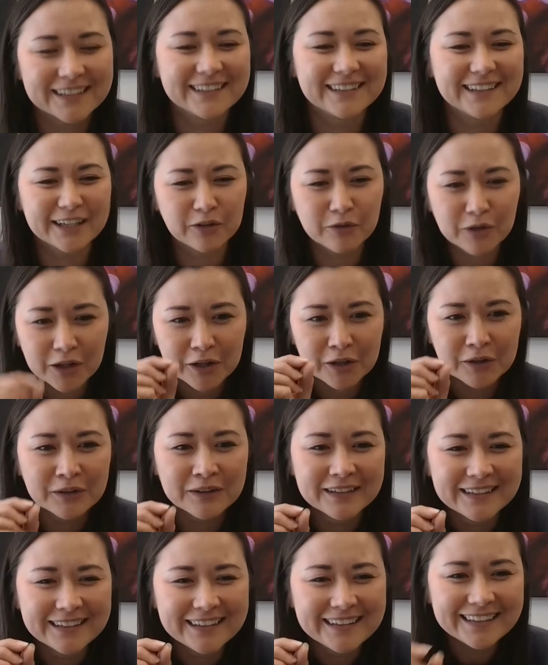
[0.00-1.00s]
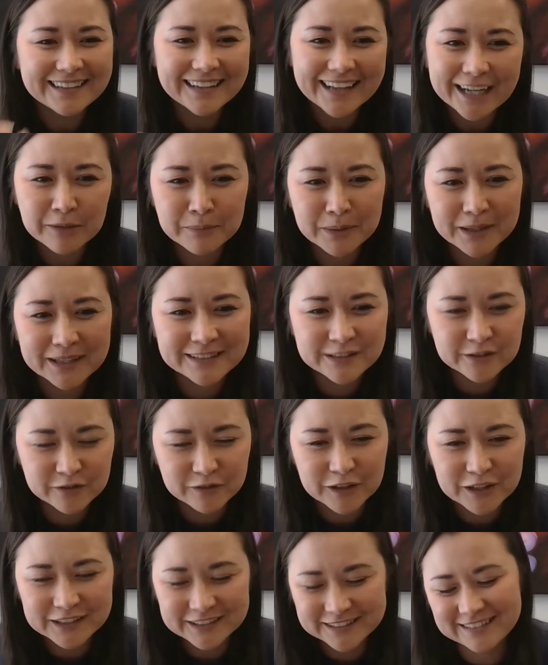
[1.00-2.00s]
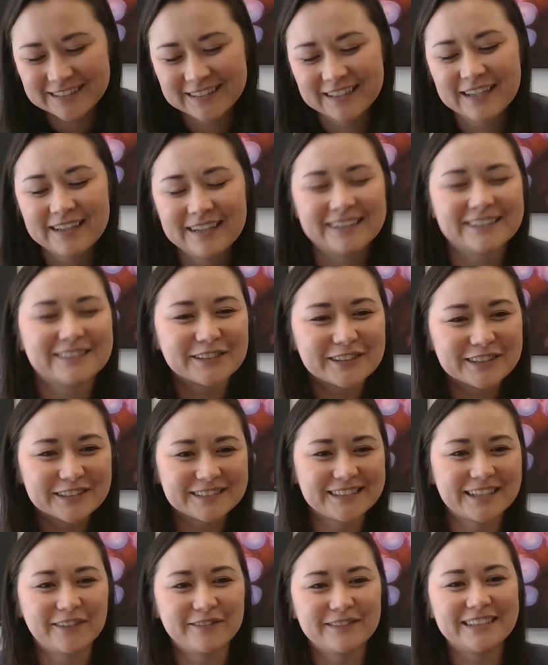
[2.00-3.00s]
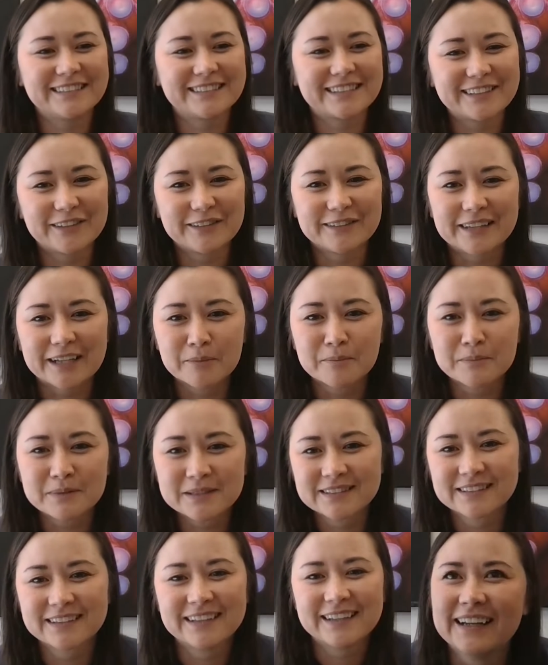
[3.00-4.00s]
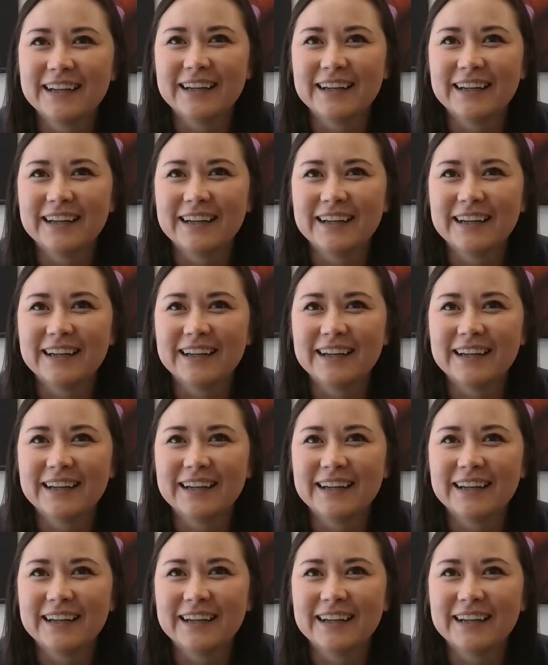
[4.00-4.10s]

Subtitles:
and they grow leg buds first. And so they just have these little nubs.